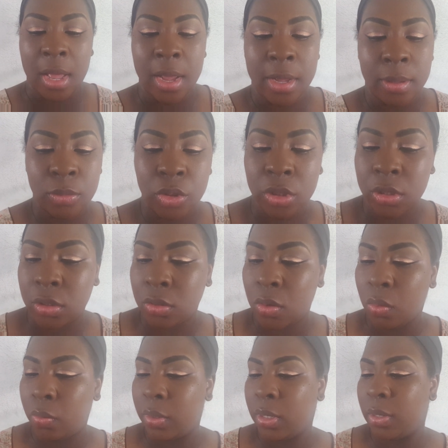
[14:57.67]
I am just
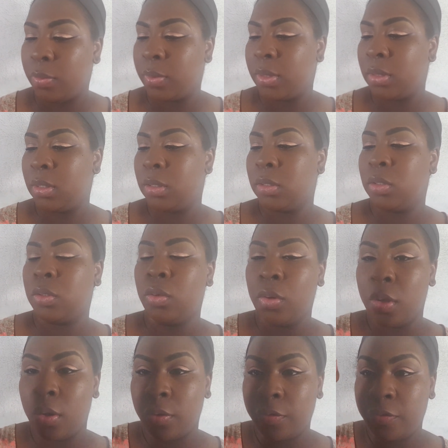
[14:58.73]
going in with the
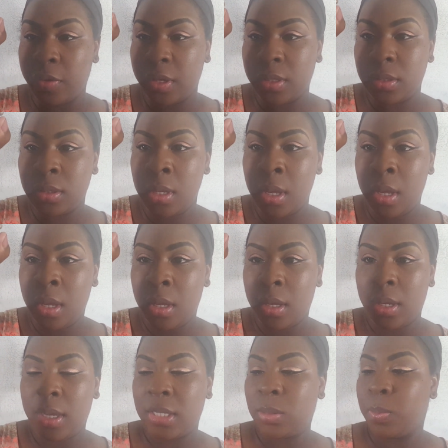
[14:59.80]
Studio Fix
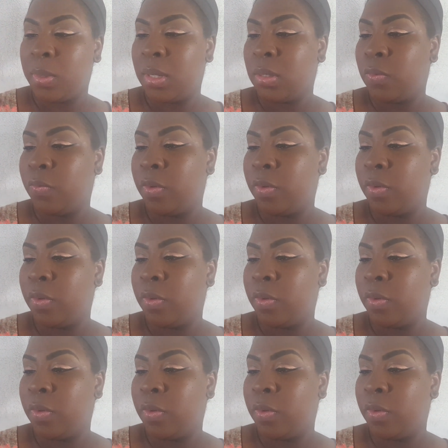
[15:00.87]
SPS